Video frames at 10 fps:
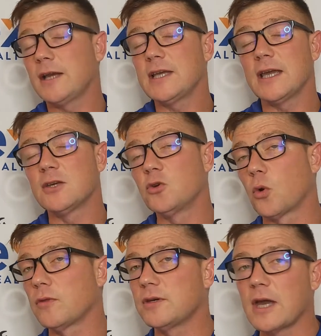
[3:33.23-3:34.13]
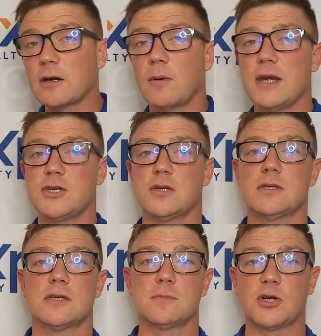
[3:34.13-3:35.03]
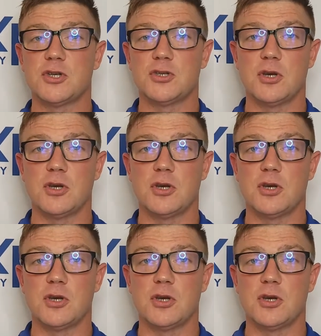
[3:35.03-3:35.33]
to ignore the decorations as much as